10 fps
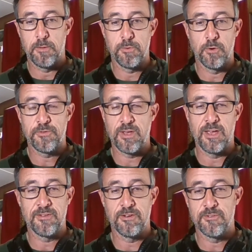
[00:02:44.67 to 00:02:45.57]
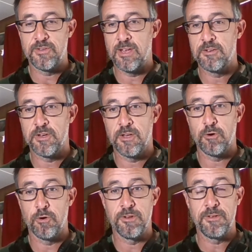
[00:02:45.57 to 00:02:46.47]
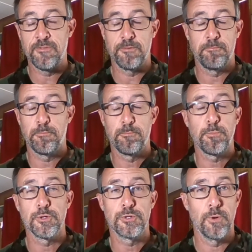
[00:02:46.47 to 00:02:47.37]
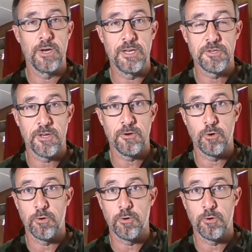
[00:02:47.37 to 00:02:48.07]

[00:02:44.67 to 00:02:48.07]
both sides understand each other, or even persuade each other,